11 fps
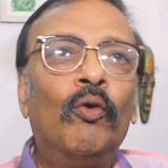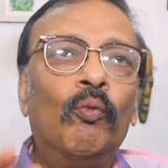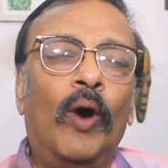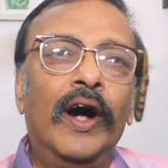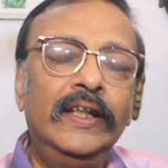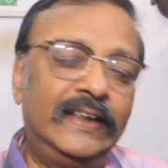
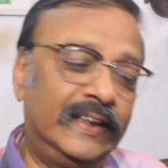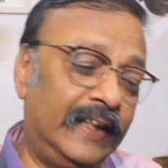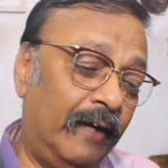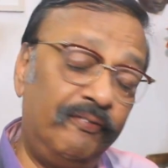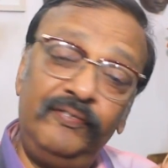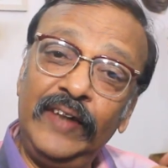was
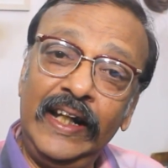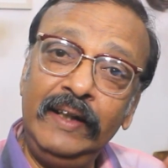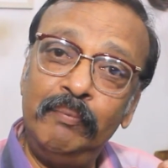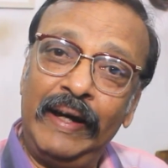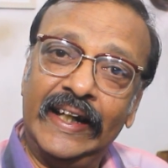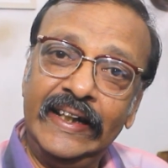the
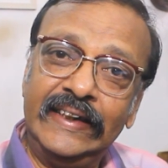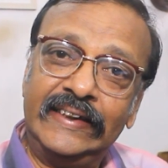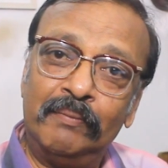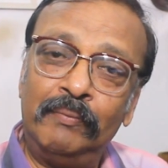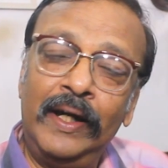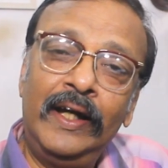filling
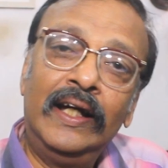mechanism.